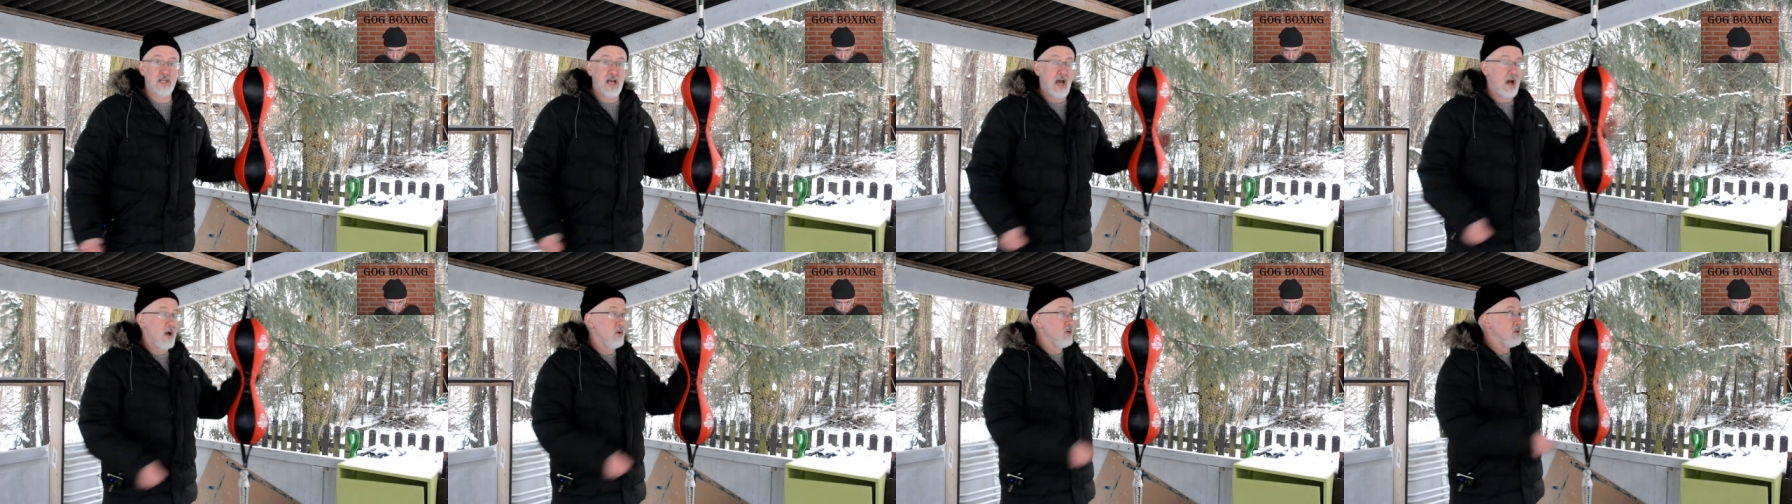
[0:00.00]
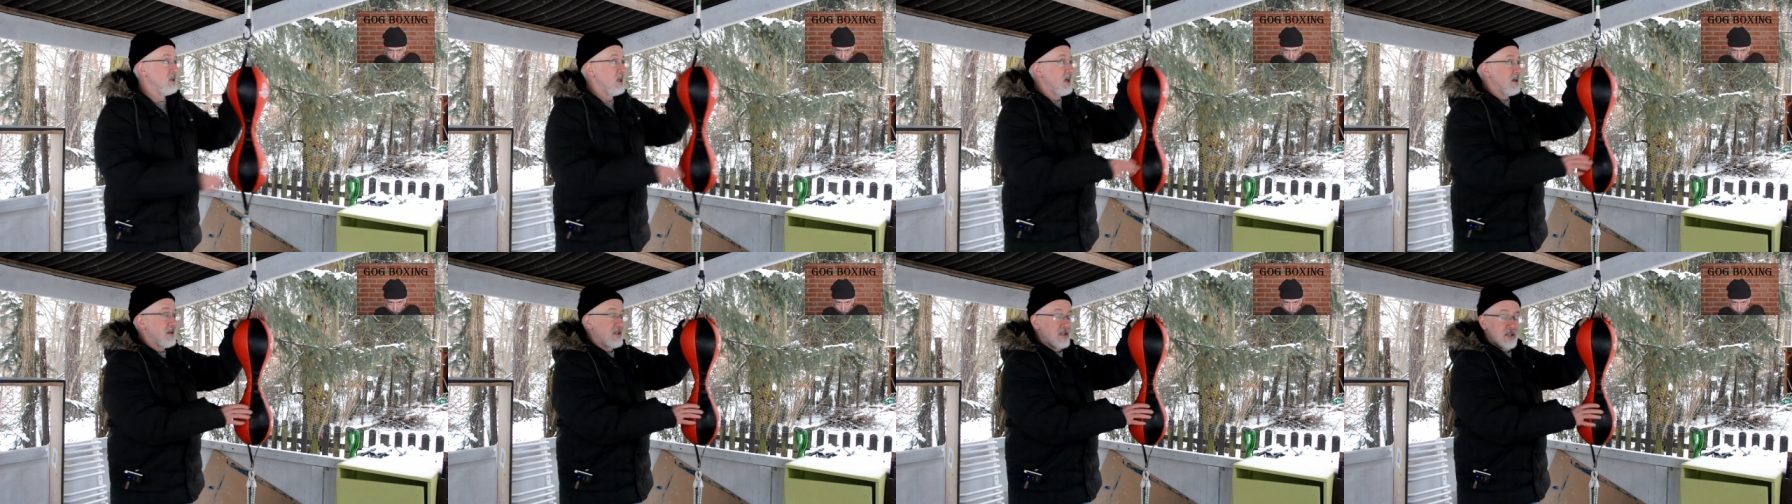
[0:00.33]
I would
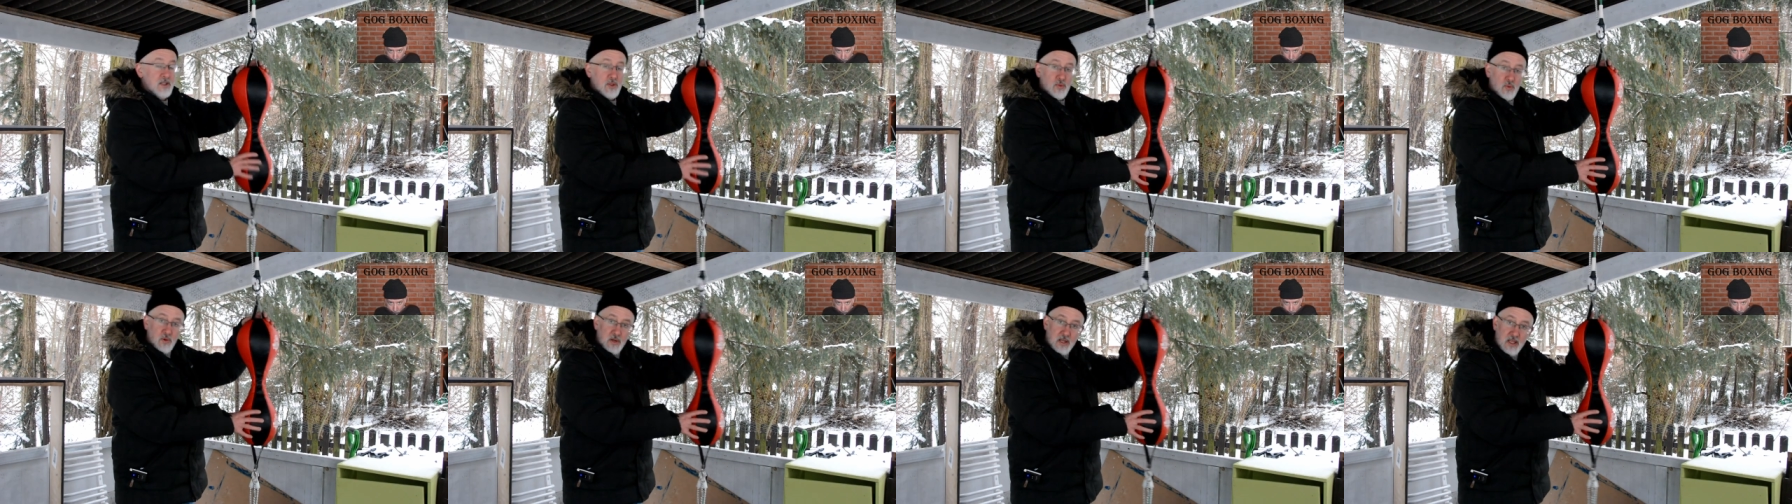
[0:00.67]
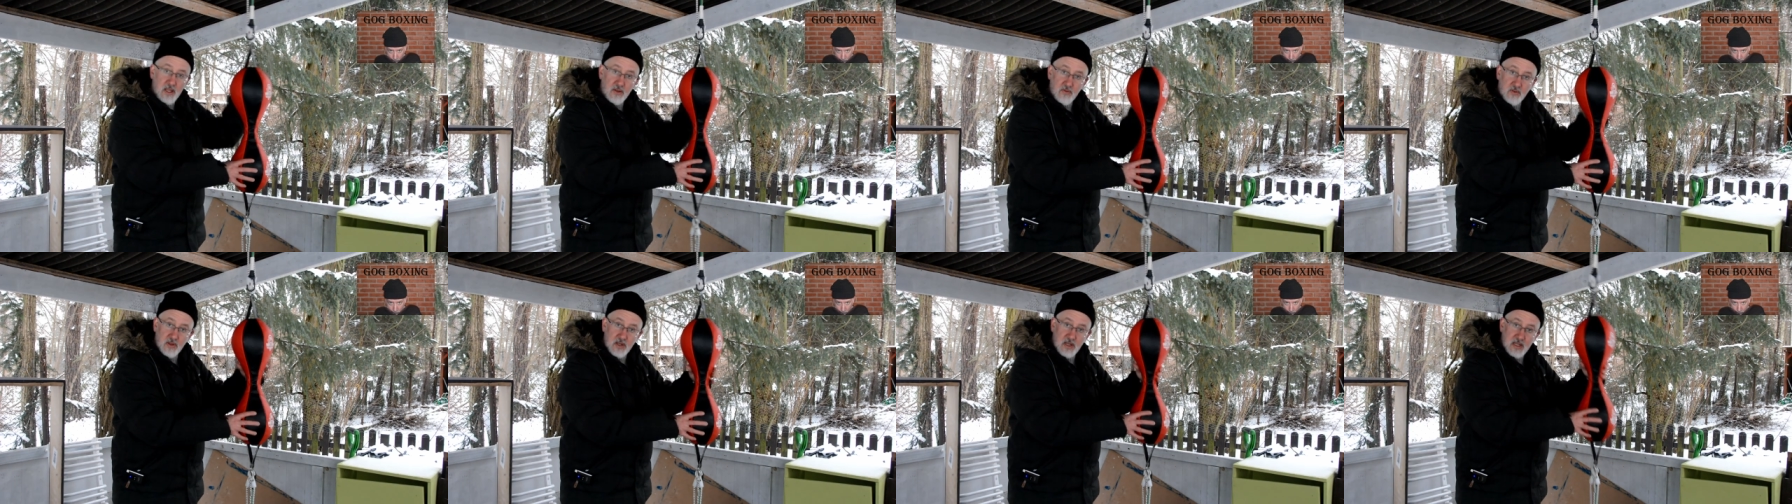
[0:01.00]
like this one
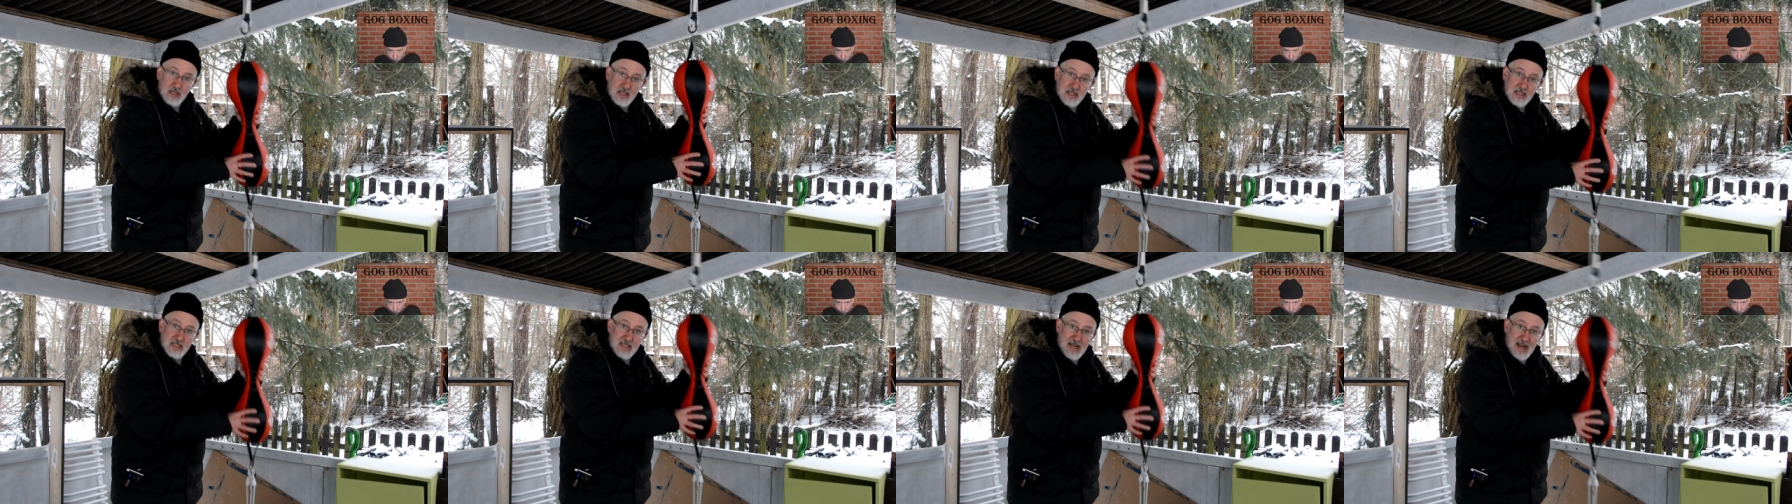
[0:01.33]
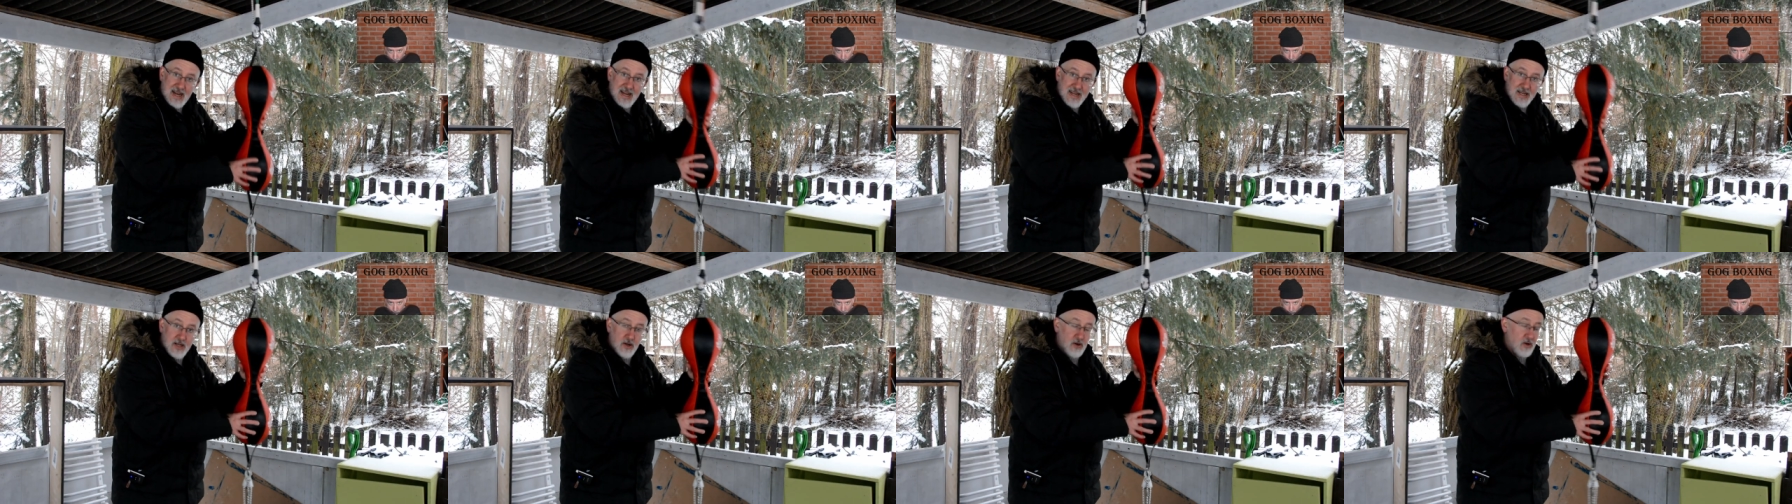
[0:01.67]
even
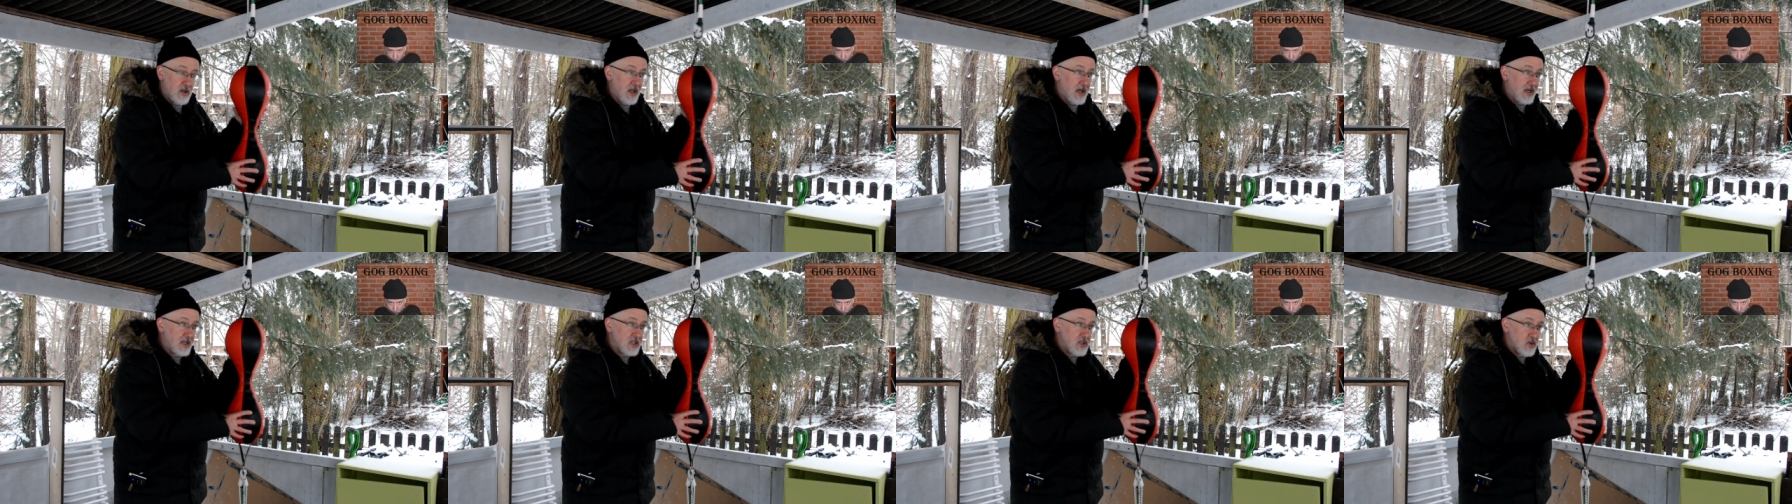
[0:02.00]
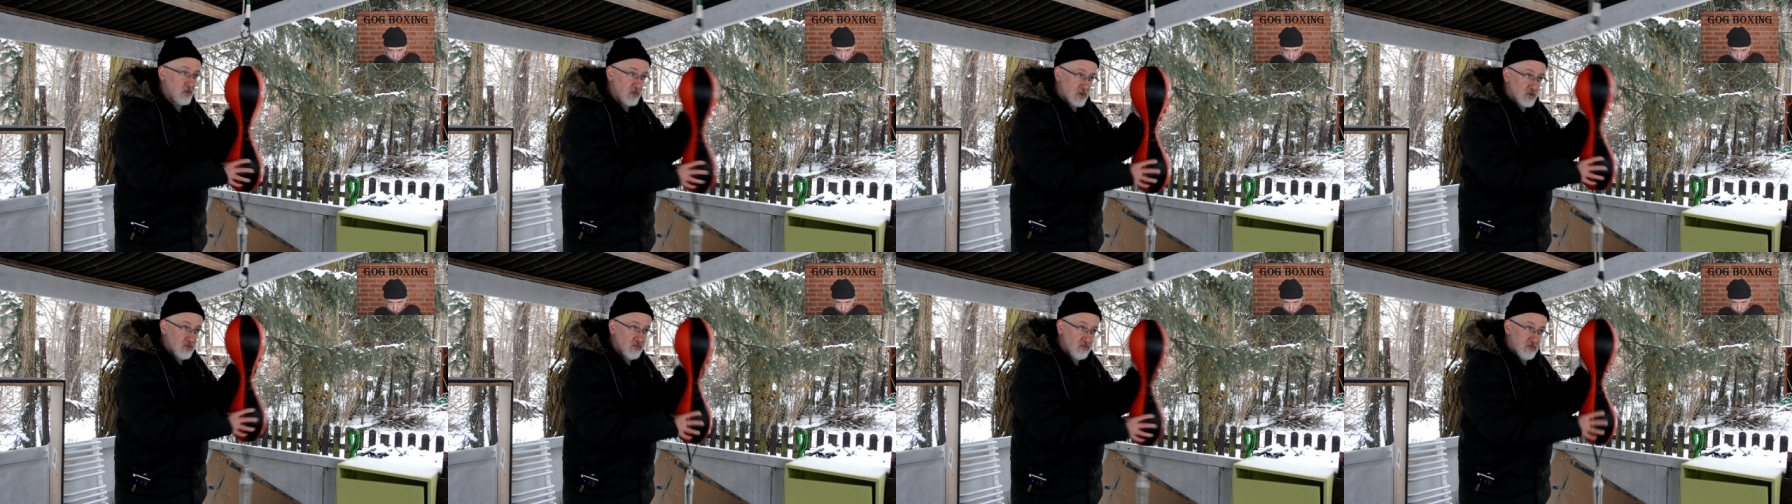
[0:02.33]
tighter, like, so
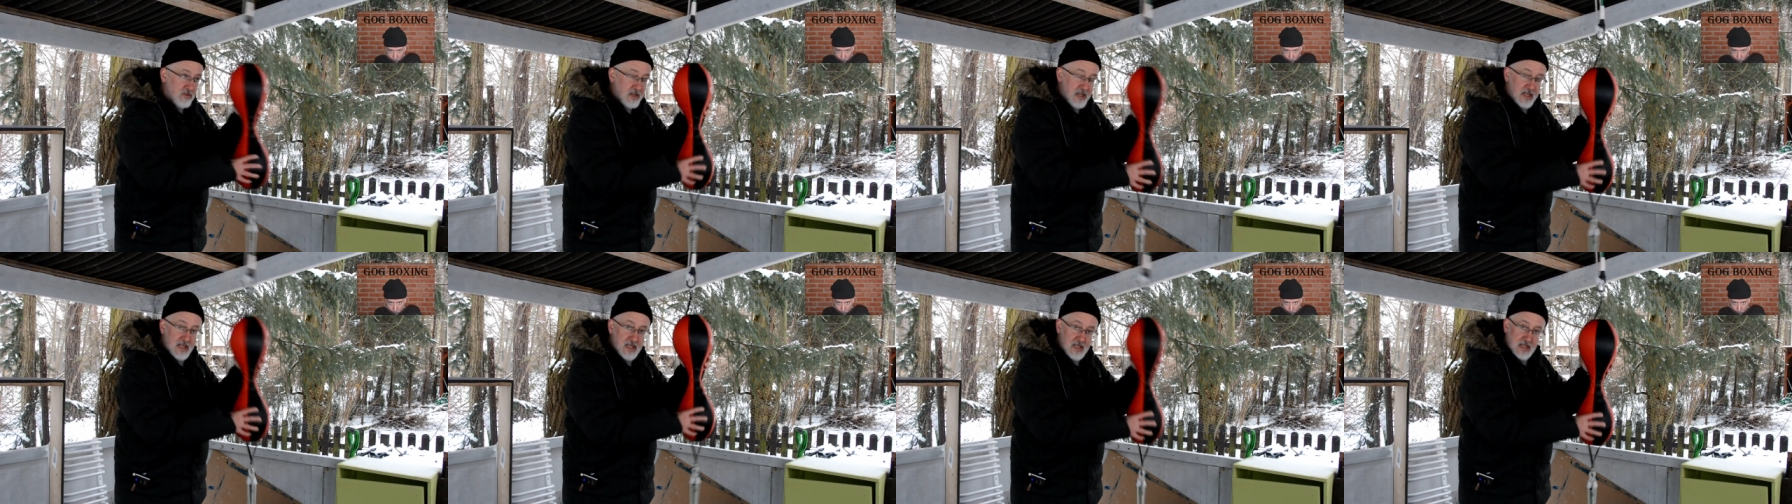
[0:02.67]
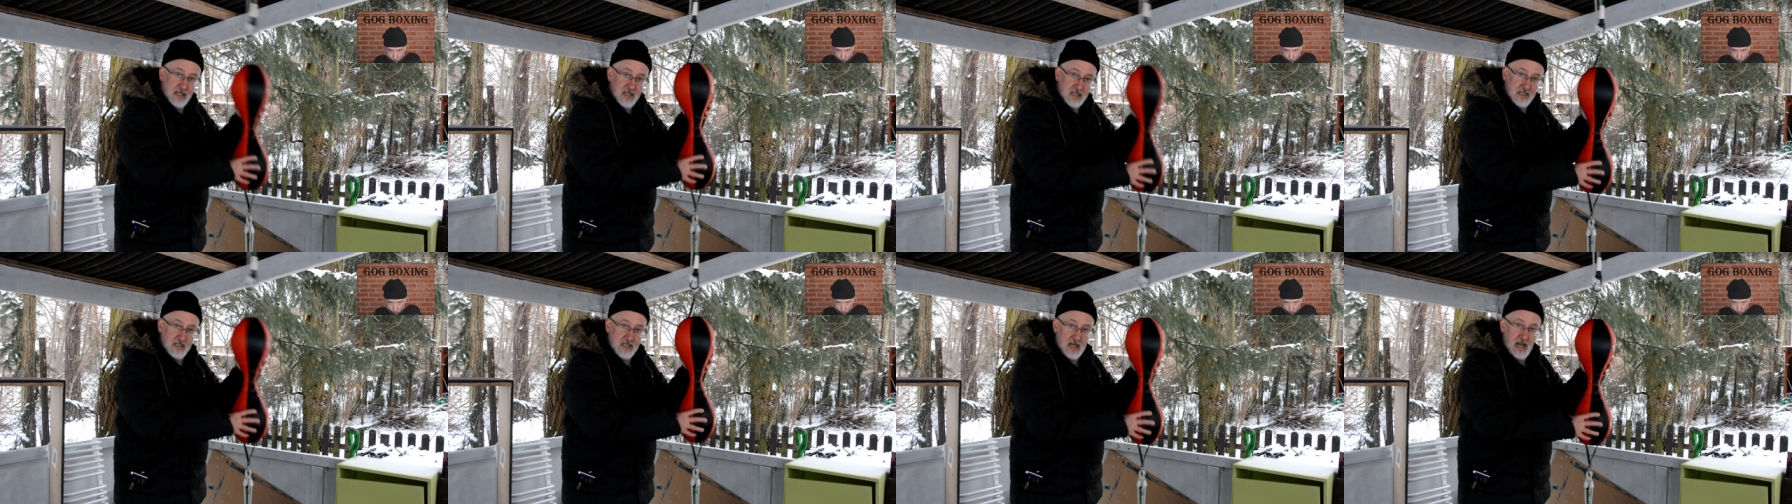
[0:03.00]
it's
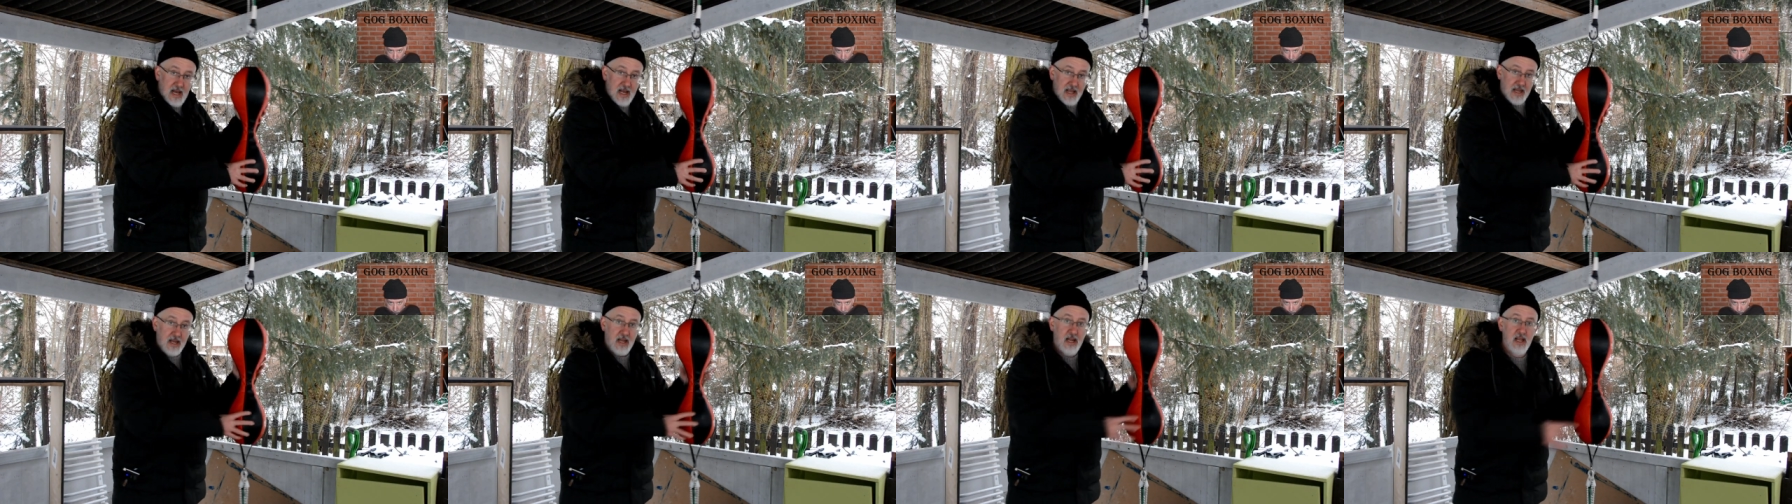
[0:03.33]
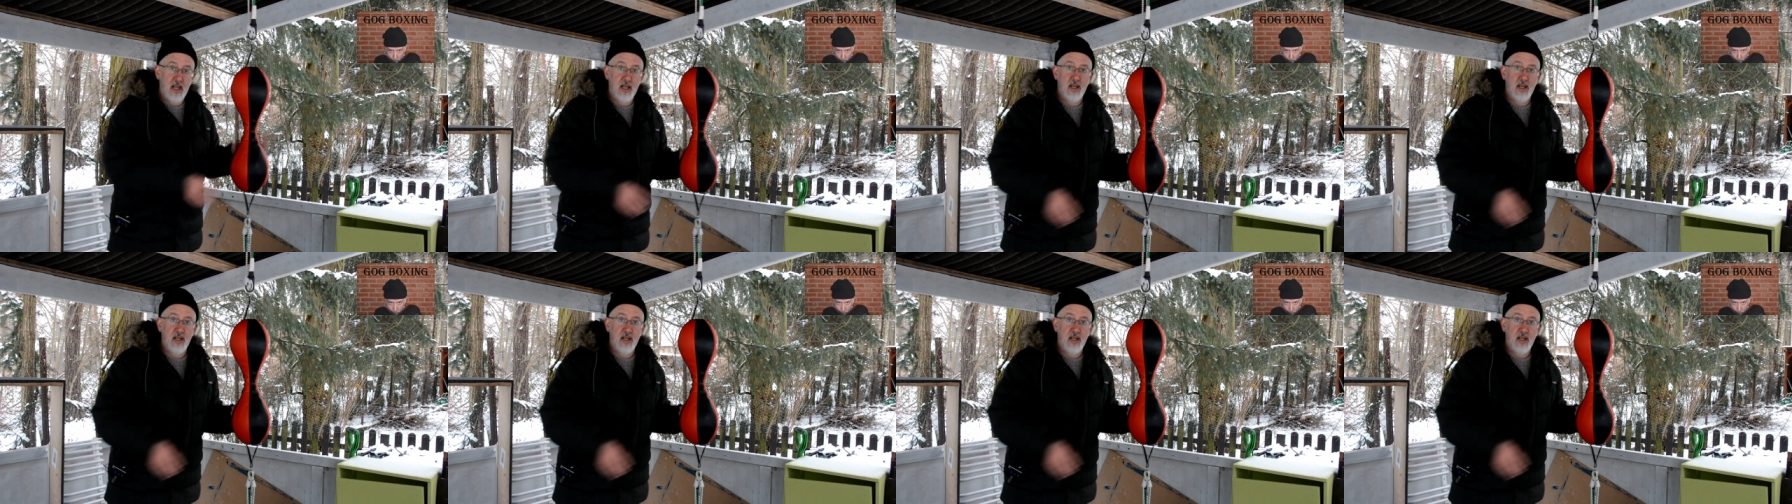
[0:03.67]
really tight.